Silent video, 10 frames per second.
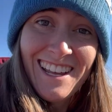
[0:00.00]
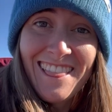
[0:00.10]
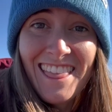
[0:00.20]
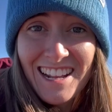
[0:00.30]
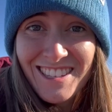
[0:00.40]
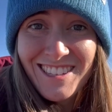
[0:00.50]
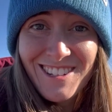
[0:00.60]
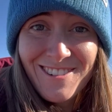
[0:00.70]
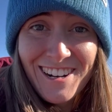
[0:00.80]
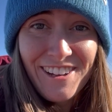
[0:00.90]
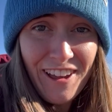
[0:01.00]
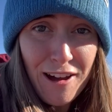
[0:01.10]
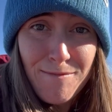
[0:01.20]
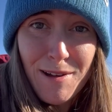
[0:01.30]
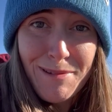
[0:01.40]
That's the story of
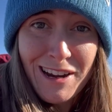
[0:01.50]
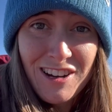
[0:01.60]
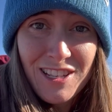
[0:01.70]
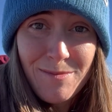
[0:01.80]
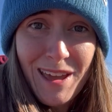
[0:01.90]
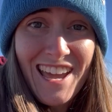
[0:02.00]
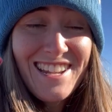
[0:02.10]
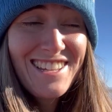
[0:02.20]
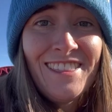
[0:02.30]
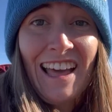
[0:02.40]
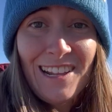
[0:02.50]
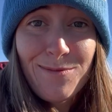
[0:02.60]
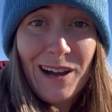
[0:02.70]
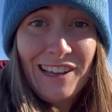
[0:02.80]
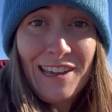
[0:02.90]
how my parents met. That's
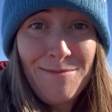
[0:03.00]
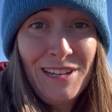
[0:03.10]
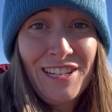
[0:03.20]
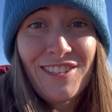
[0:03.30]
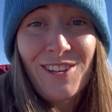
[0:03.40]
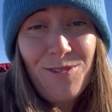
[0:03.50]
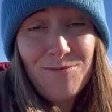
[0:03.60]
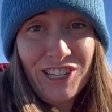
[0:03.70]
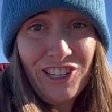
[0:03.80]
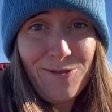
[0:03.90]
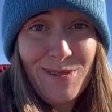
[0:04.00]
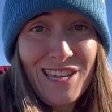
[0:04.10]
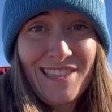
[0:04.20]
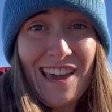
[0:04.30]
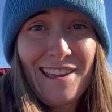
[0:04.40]
why it means so much to
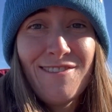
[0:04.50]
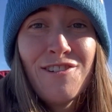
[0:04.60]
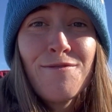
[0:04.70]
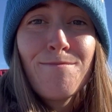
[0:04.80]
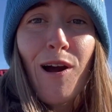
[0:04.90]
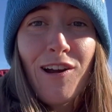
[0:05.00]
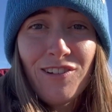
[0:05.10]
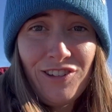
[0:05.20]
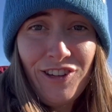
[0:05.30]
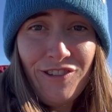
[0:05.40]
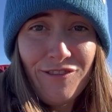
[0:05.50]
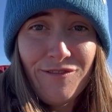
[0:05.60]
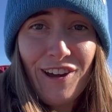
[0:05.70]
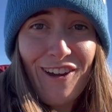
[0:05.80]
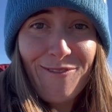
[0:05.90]
me that part
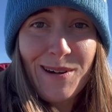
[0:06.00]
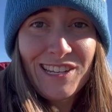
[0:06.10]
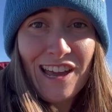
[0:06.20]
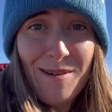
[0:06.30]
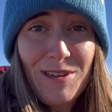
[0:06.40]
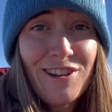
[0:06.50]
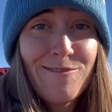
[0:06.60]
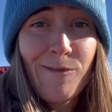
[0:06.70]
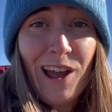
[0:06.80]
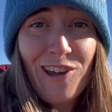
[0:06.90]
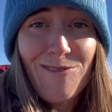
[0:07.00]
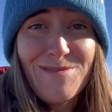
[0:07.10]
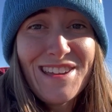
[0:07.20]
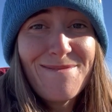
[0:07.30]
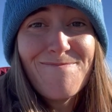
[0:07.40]
2 of my time here in
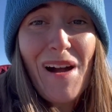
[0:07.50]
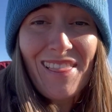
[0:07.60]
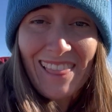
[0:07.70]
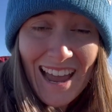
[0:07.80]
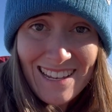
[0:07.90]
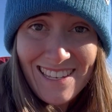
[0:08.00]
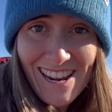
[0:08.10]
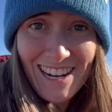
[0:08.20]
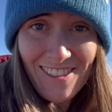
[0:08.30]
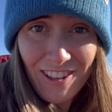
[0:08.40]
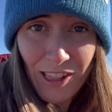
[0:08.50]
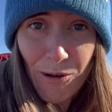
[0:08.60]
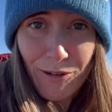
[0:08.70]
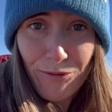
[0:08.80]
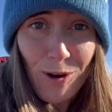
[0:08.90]
Wyoming, my last state in the
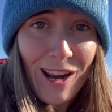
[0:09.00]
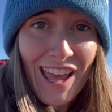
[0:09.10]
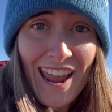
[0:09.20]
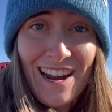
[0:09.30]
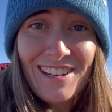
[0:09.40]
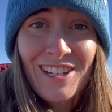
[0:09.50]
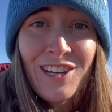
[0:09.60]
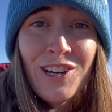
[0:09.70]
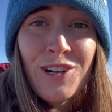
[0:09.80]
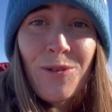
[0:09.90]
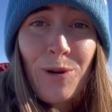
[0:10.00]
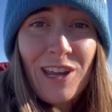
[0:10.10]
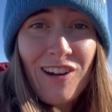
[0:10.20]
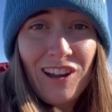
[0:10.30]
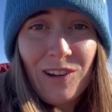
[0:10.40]
lower 48,
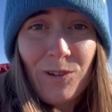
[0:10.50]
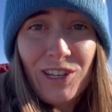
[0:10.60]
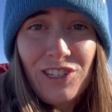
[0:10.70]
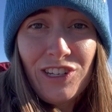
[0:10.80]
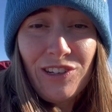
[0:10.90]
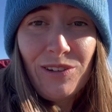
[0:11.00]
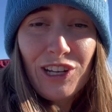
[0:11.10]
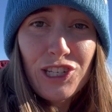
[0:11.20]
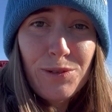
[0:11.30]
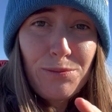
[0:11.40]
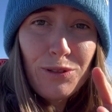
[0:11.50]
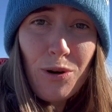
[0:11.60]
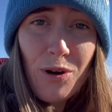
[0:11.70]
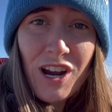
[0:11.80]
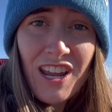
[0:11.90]
we are going to
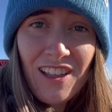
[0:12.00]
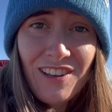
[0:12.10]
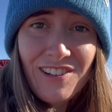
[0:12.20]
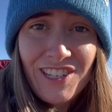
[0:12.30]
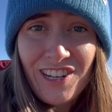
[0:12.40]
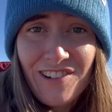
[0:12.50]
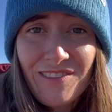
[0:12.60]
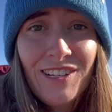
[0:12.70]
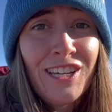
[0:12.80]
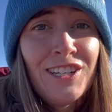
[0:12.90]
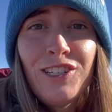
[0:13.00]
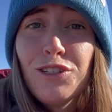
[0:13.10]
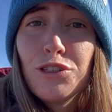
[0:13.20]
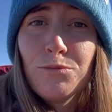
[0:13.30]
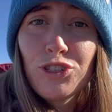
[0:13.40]
explore Yellowstone, do
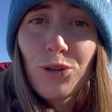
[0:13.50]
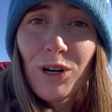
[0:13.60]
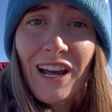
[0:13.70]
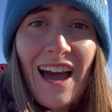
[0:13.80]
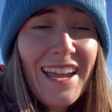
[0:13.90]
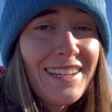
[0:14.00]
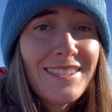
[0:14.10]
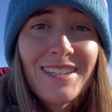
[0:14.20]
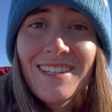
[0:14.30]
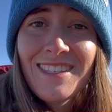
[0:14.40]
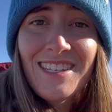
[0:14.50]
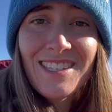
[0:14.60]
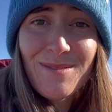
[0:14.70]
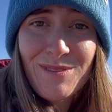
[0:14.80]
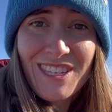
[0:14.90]
some short hikes, see
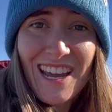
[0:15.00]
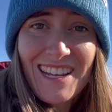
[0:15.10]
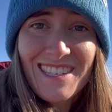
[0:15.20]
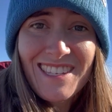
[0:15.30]
some sights